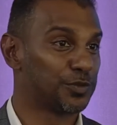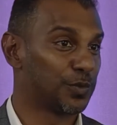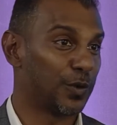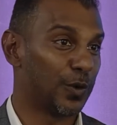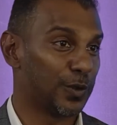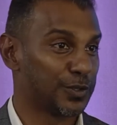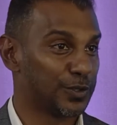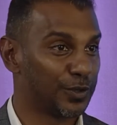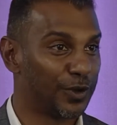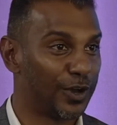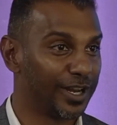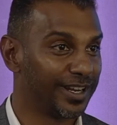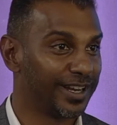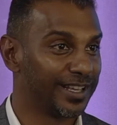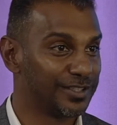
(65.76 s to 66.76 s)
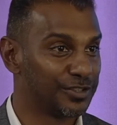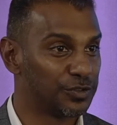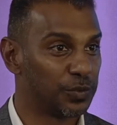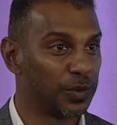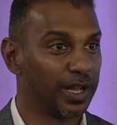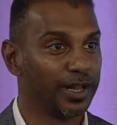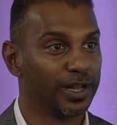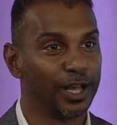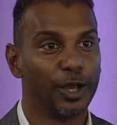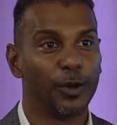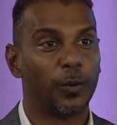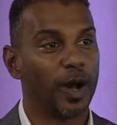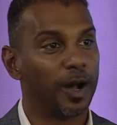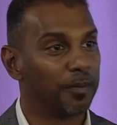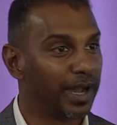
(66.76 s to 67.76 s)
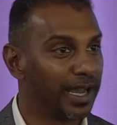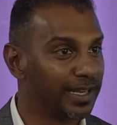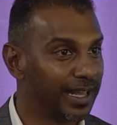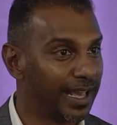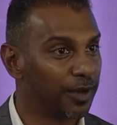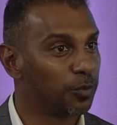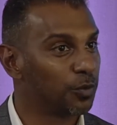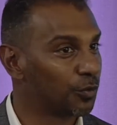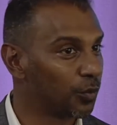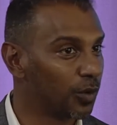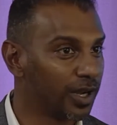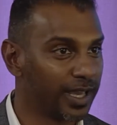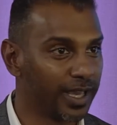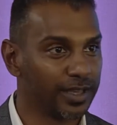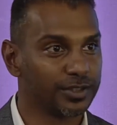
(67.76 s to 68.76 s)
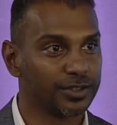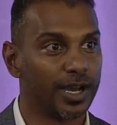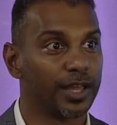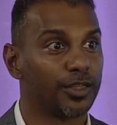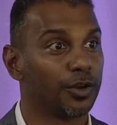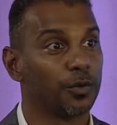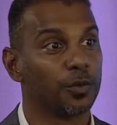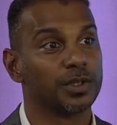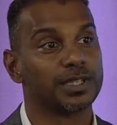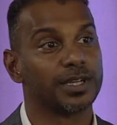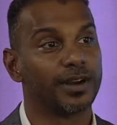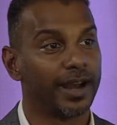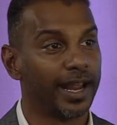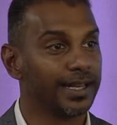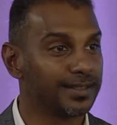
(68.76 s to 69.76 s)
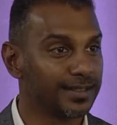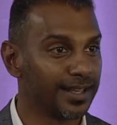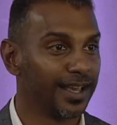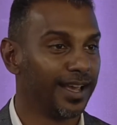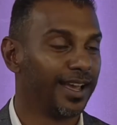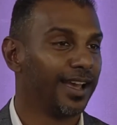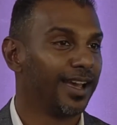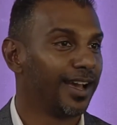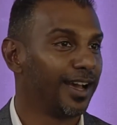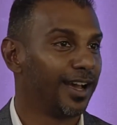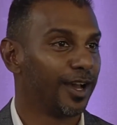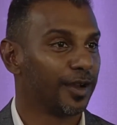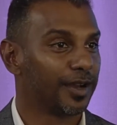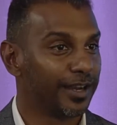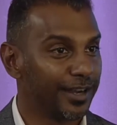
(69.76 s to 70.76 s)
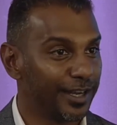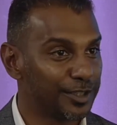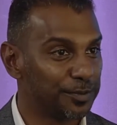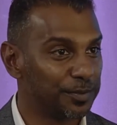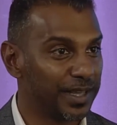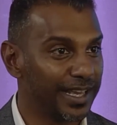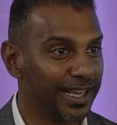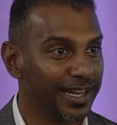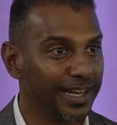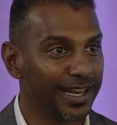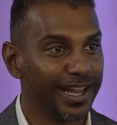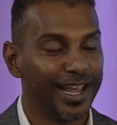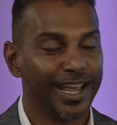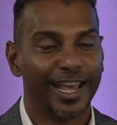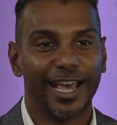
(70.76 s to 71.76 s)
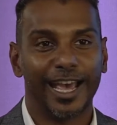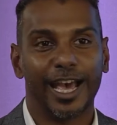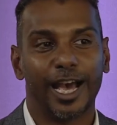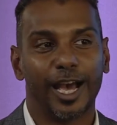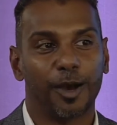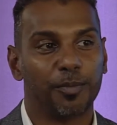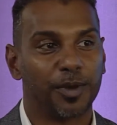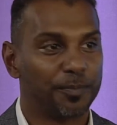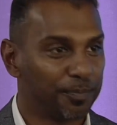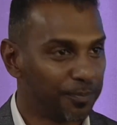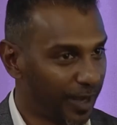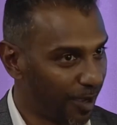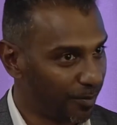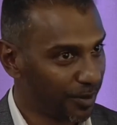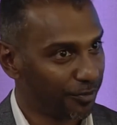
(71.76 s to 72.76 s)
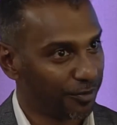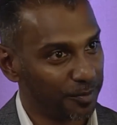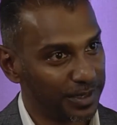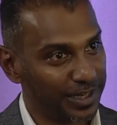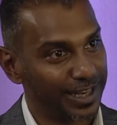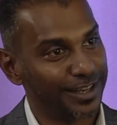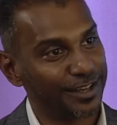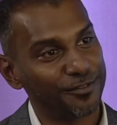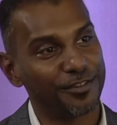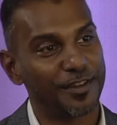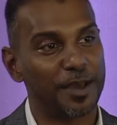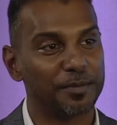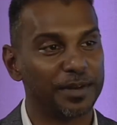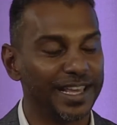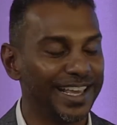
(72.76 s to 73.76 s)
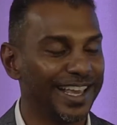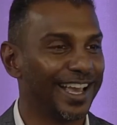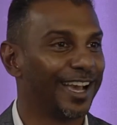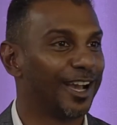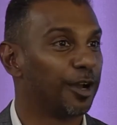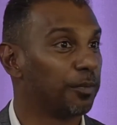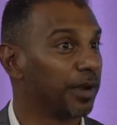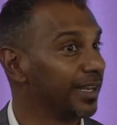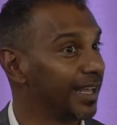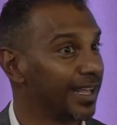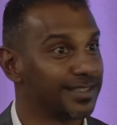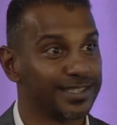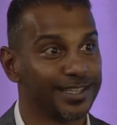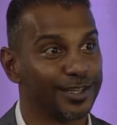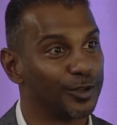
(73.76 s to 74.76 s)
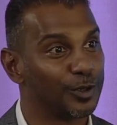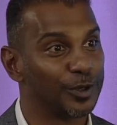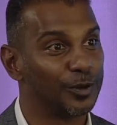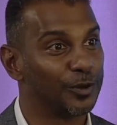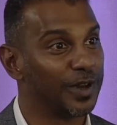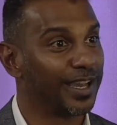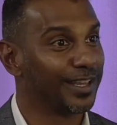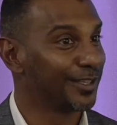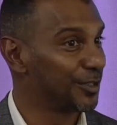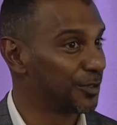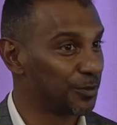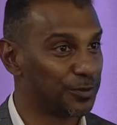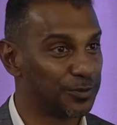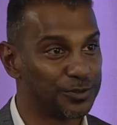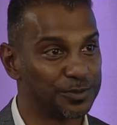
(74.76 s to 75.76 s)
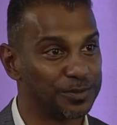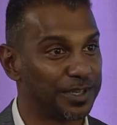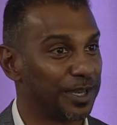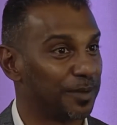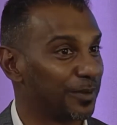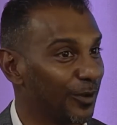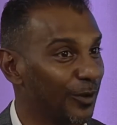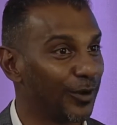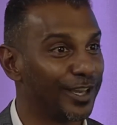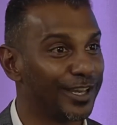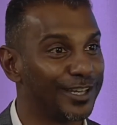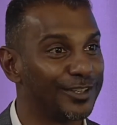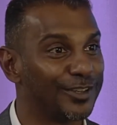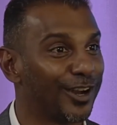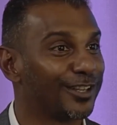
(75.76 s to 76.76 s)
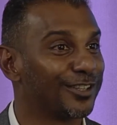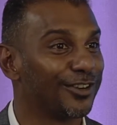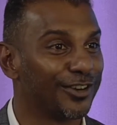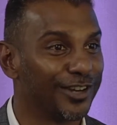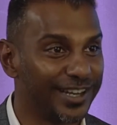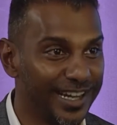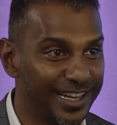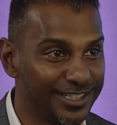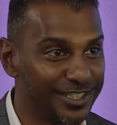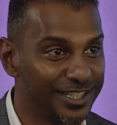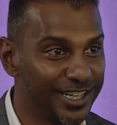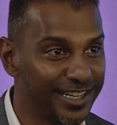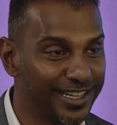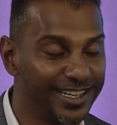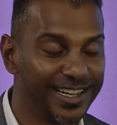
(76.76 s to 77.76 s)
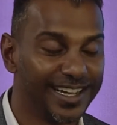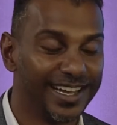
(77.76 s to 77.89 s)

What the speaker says: were also on holidays as well, while my dad was working. So I thought it was a great career to be in. But coming from an Indian family, my dad said, look, you either choose to become a lawyer, a doctor, or an engineer.